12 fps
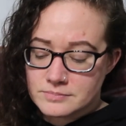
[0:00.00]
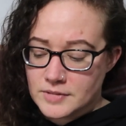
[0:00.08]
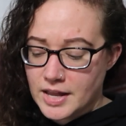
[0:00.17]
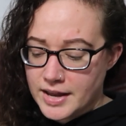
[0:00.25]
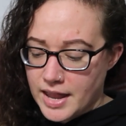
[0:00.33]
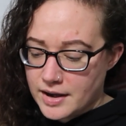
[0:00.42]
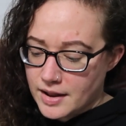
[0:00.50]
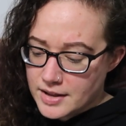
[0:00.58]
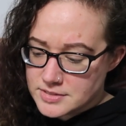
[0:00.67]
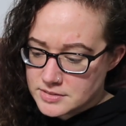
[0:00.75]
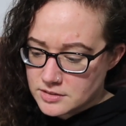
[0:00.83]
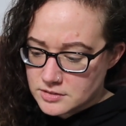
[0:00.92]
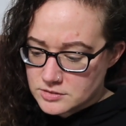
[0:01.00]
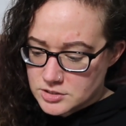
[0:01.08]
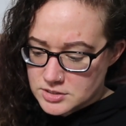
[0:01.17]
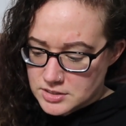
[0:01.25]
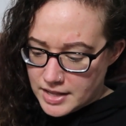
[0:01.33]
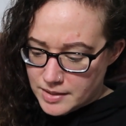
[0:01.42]
again, I still
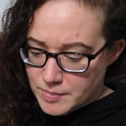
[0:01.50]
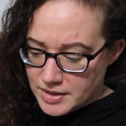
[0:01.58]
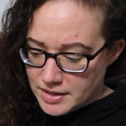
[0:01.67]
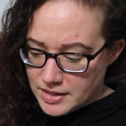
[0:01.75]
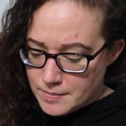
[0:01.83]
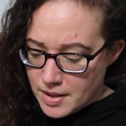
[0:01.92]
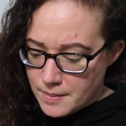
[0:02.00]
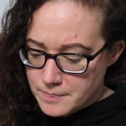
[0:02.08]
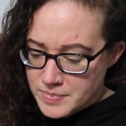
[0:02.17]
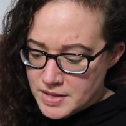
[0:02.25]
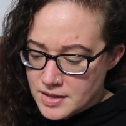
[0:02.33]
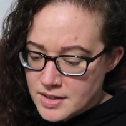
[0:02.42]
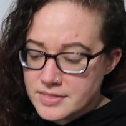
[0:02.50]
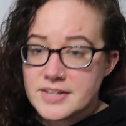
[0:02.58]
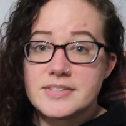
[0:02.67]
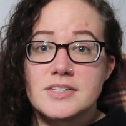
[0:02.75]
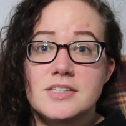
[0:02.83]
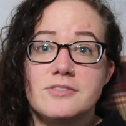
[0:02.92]
just like picking them up.
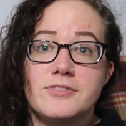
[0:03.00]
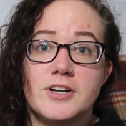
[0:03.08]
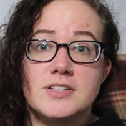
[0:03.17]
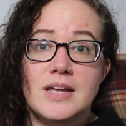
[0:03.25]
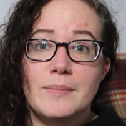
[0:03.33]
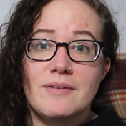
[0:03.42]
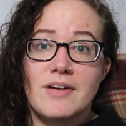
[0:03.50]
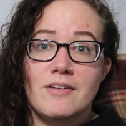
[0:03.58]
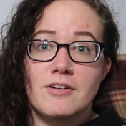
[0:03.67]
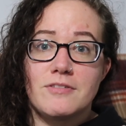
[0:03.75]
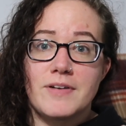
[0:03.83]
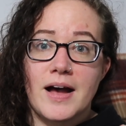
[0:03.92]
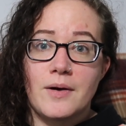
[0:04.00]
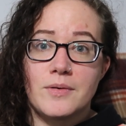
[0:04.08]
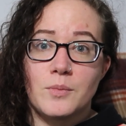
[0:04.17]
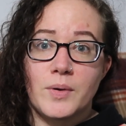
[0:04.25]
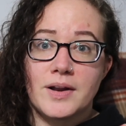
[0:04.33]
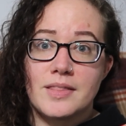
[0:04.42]
This is the first time I've ever
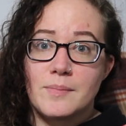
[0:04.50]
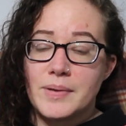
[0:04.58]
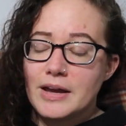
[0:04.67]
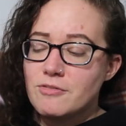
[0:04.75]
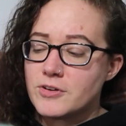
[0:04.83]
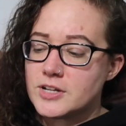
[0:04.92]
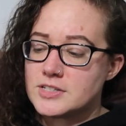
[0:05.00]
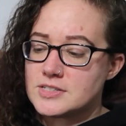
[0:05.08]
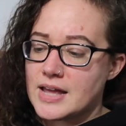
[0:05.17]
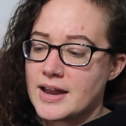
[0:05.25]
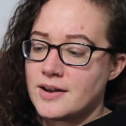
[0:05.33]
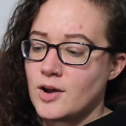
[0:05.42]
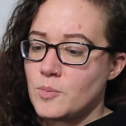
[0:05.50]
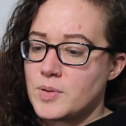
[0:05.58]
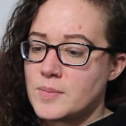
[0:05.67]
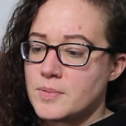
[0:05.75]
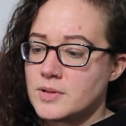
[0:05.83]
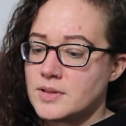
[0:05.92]
found one of the Bigfoots. I know
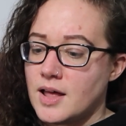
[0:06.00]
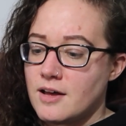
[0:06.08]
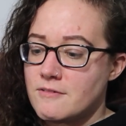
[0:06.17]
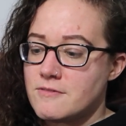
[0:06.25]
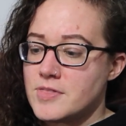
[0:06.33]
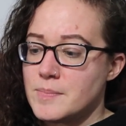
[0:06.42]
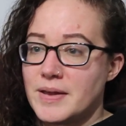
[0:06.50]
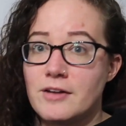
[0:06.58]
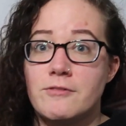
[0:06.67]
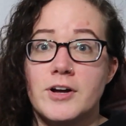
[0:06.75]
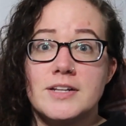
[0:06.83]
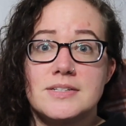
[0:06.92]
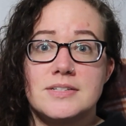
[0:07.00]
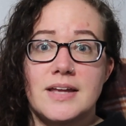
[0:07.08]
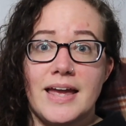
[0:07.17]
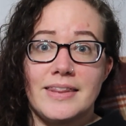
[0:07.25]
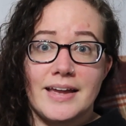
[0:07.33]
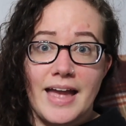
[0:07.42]
people love the Bigfoots
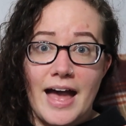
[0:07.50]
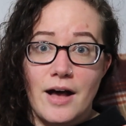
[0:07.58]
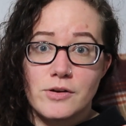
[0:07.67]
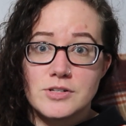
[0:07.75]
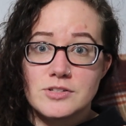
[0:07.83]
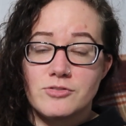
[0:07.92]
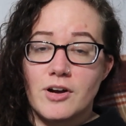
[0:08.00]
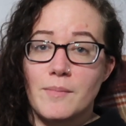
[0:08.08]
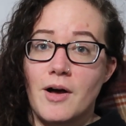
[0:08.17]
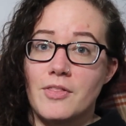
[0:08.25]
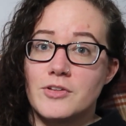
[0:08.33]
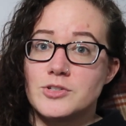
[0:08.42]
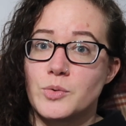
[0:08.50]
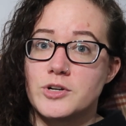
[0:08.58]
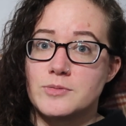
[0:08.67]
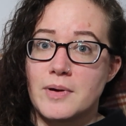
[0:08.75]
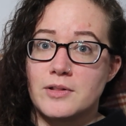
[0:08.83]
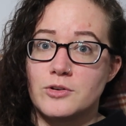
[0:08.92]
and the cows from all the
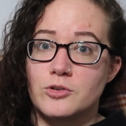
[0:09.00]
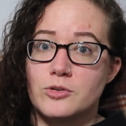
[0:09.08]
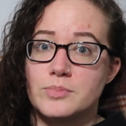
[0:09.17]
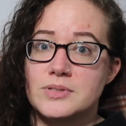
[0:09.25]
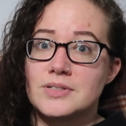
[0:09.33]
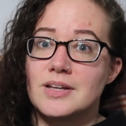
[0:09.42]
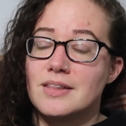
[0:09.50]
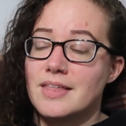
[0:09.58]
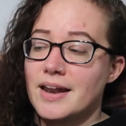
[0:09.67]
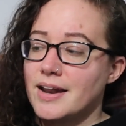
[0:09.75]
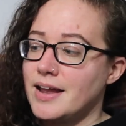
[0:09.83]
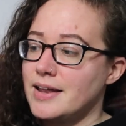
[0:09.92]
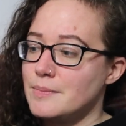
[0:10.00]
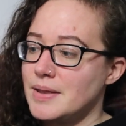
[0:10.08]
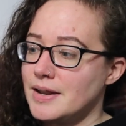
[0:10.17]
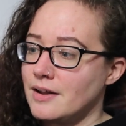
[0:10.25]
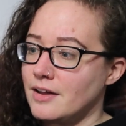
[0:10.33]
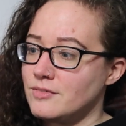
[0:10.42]
Squishmallow groups that I am
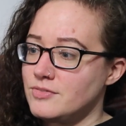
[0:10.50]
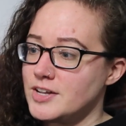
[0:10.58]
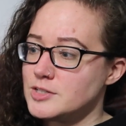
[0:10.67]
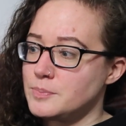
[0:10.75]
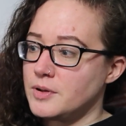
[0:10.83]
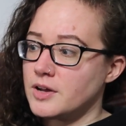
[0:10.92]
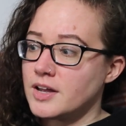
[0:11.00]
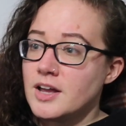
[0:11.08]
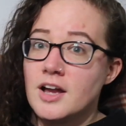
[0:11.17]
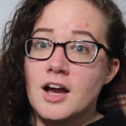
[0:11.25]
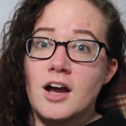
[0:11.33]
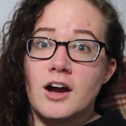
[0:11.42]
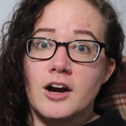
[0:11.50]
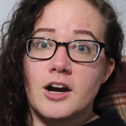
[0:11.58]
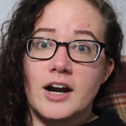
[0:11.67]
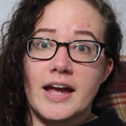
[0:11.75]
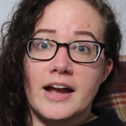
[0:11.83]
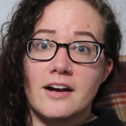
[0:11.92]
in on Facebook.
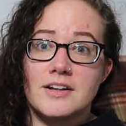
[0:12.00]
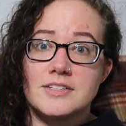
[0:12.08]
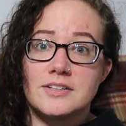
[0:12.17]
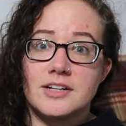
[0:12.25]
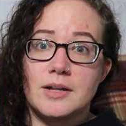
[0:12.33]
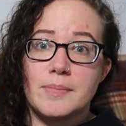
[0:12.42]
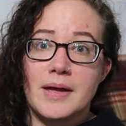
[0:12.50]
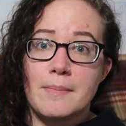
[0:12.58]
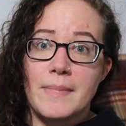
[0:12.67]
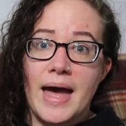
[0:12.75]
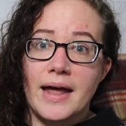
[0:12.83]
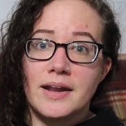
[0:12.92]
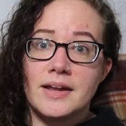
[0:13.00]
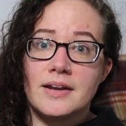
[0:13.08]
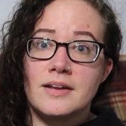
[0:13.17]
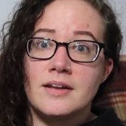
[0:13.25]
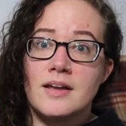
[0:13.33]
Her hair is a little bit matted,